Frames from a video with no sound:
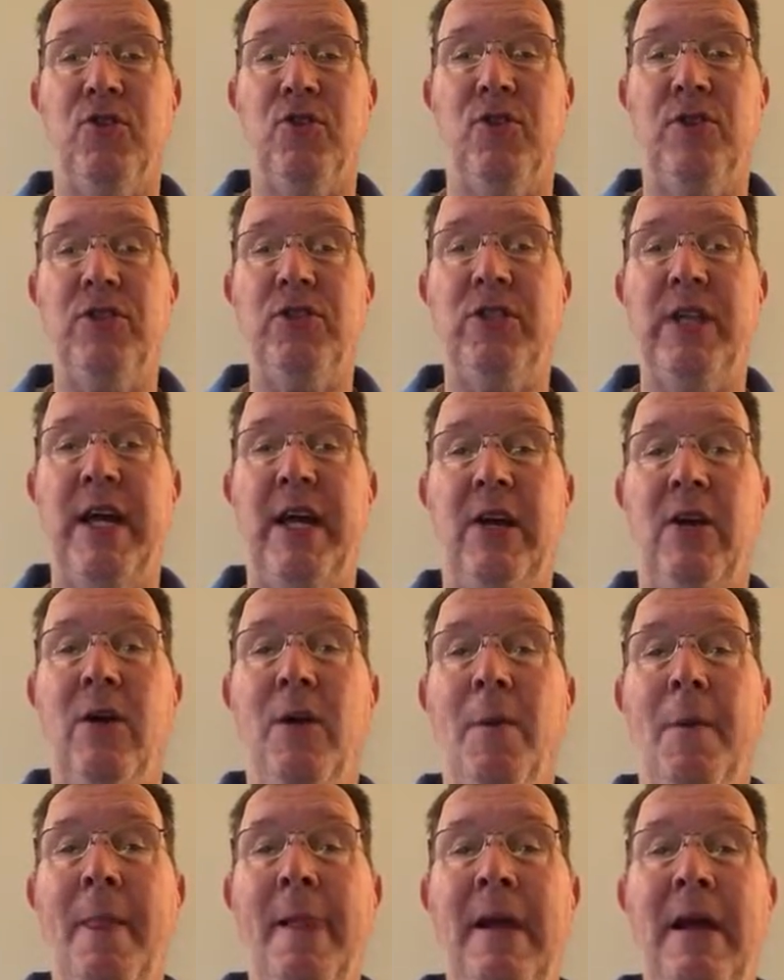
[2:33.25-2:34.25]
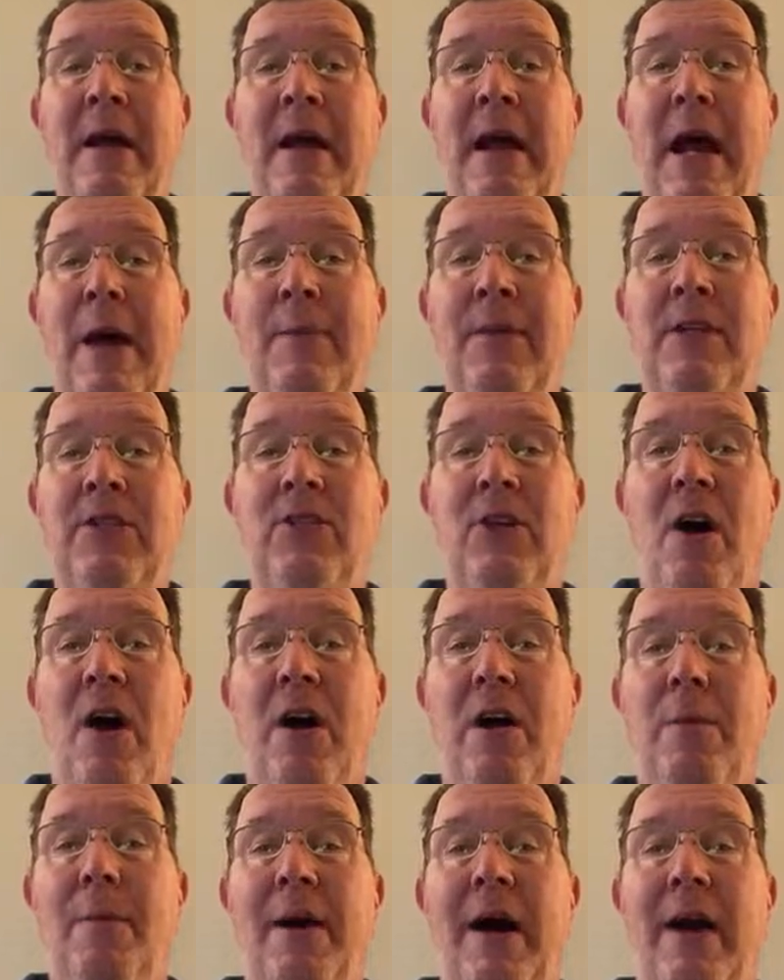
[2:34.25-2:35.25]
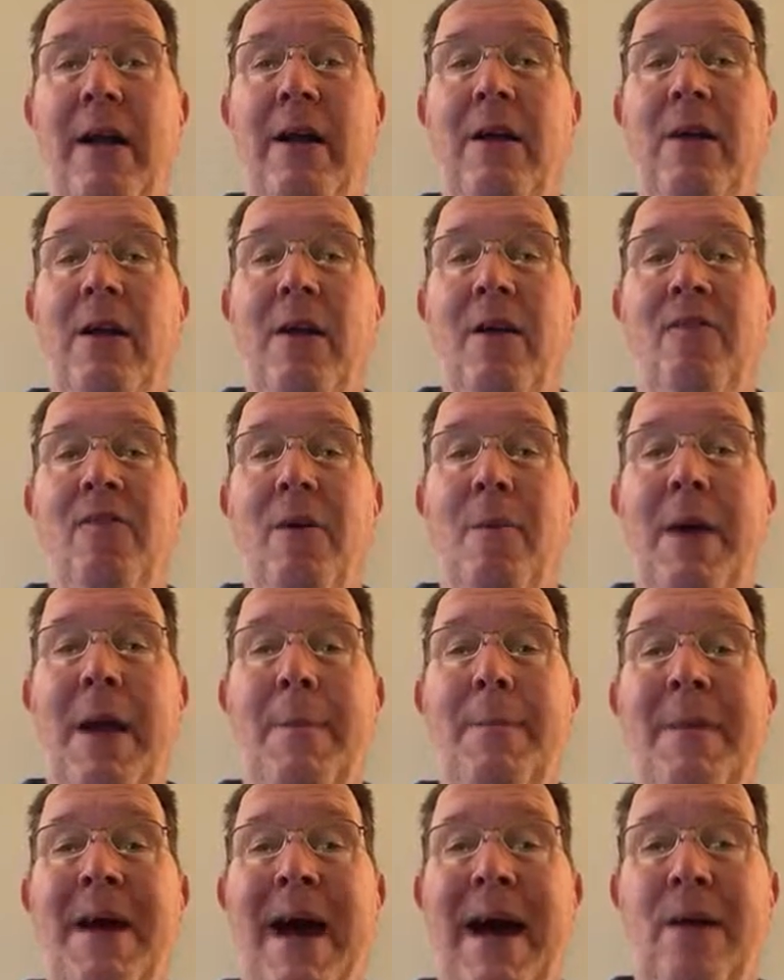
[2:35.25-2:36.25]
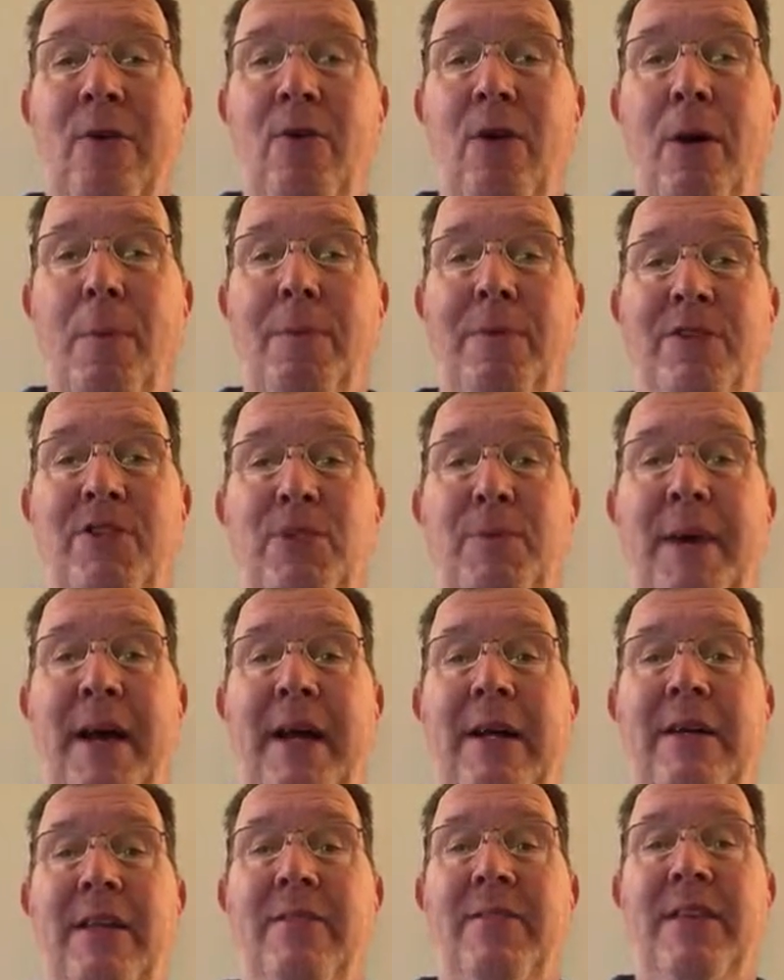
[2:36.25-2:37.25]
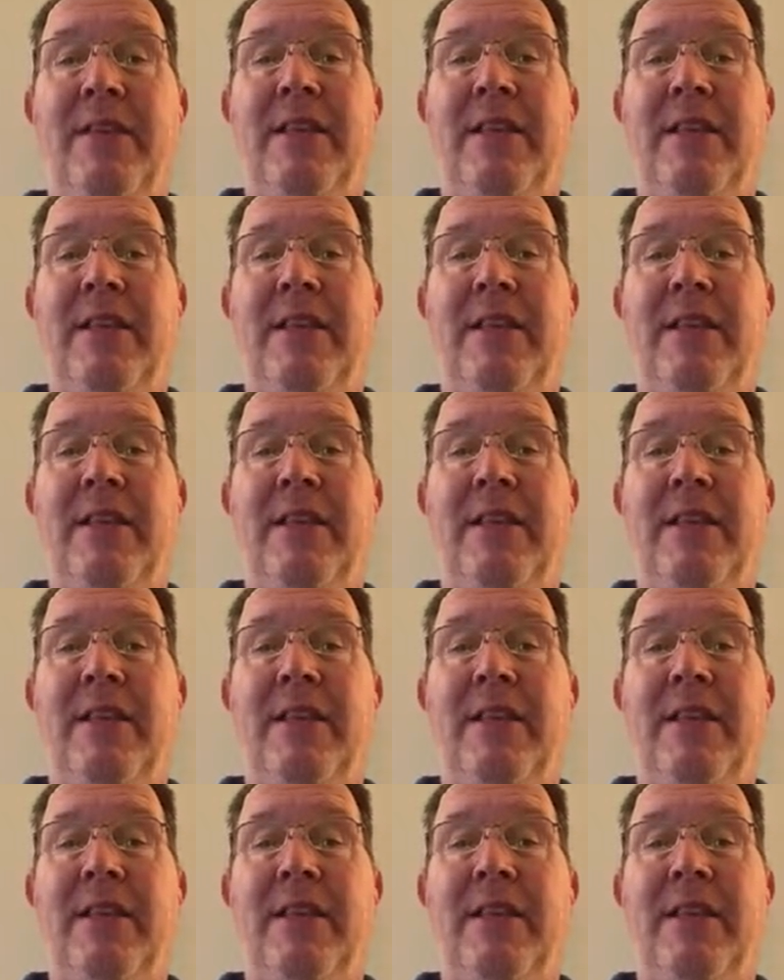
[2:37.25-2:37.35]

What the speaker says: The first angle, I'm going to talk about it from a macro perspective,